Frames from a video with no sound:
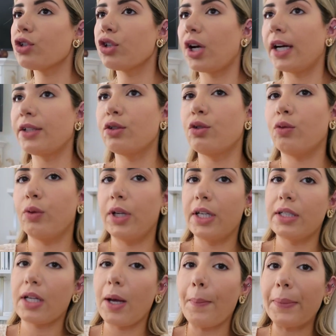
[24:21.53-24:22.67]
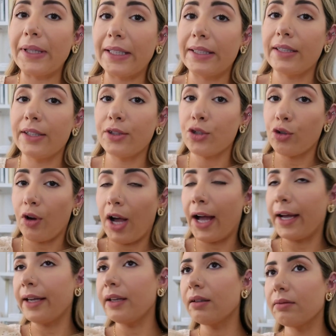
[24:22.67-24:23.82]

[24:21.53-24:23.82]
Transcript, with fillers: try to do it completely dry.